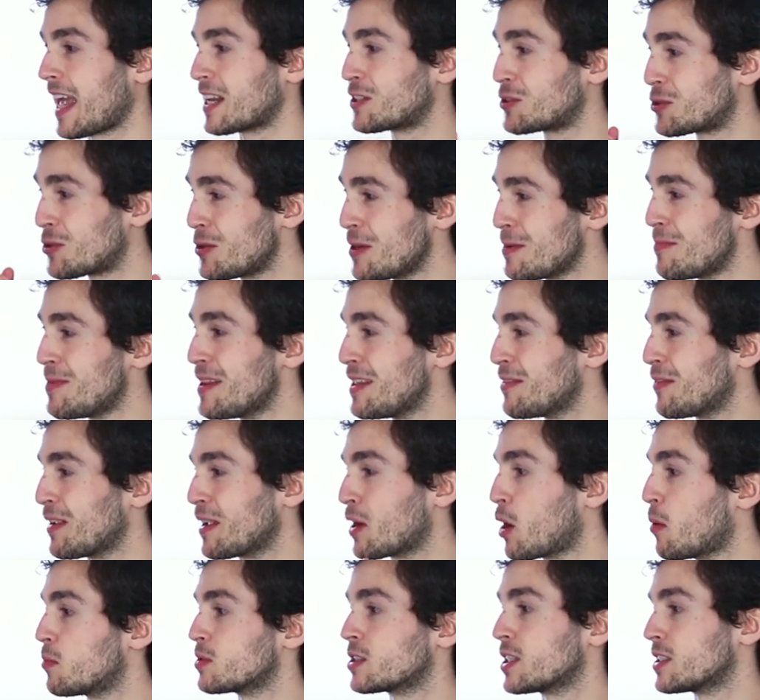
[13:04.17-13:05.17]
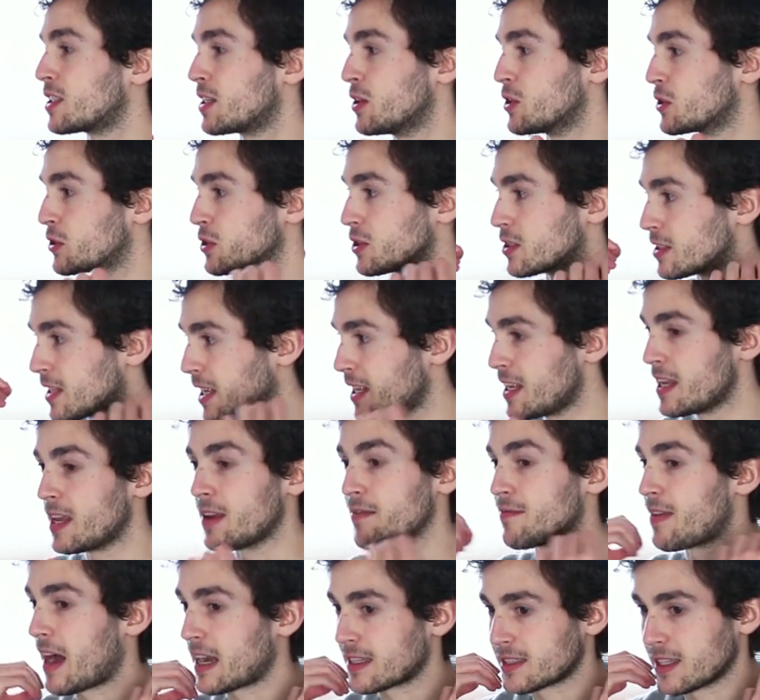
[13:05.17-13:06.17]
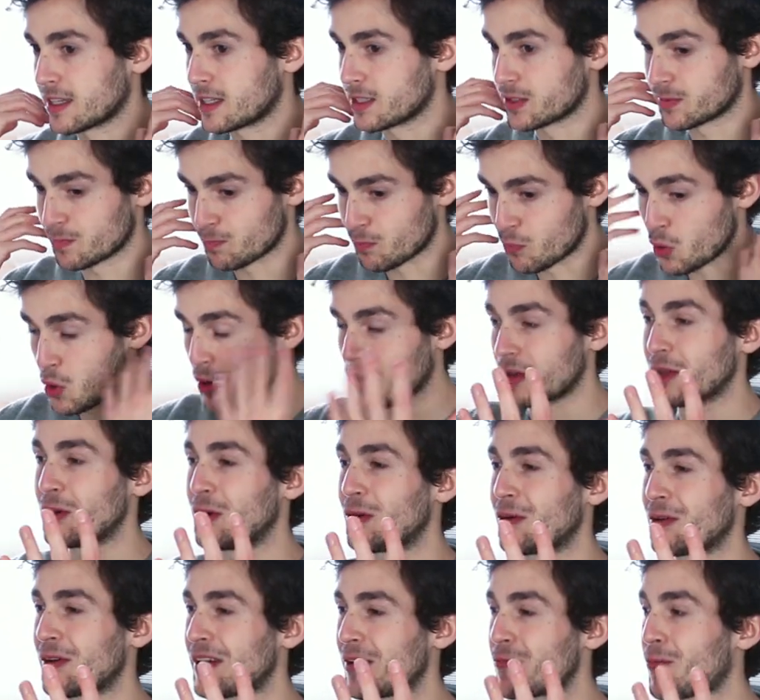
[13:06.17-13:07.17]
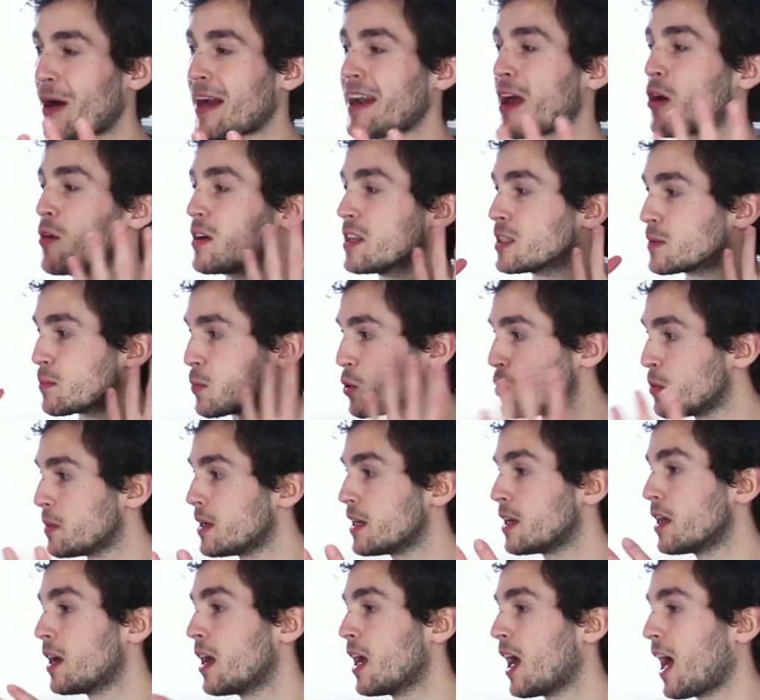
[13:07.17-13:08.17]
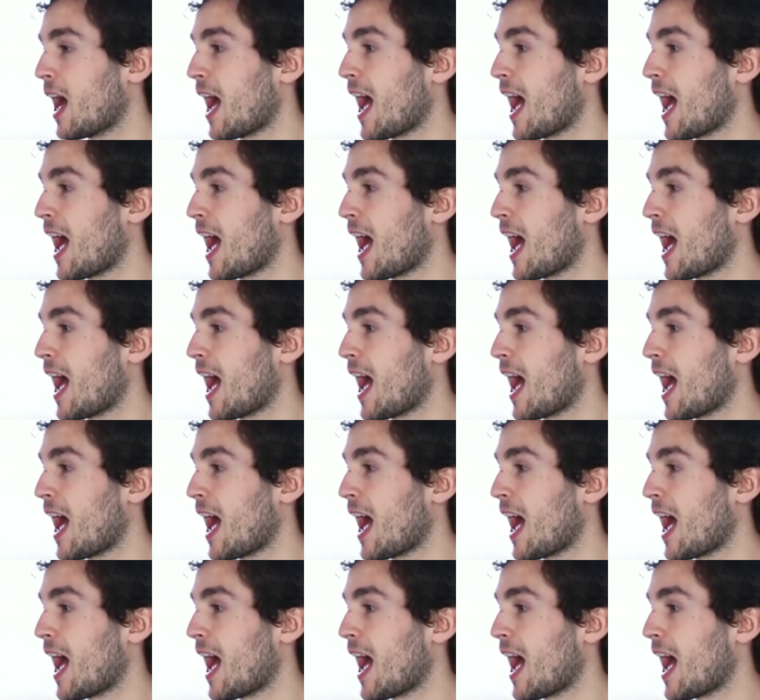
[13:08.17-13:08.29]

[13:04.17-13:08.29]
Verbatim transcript: I truly believe e-commerce is here to stay. In fact, it is, you know, right now it is booming.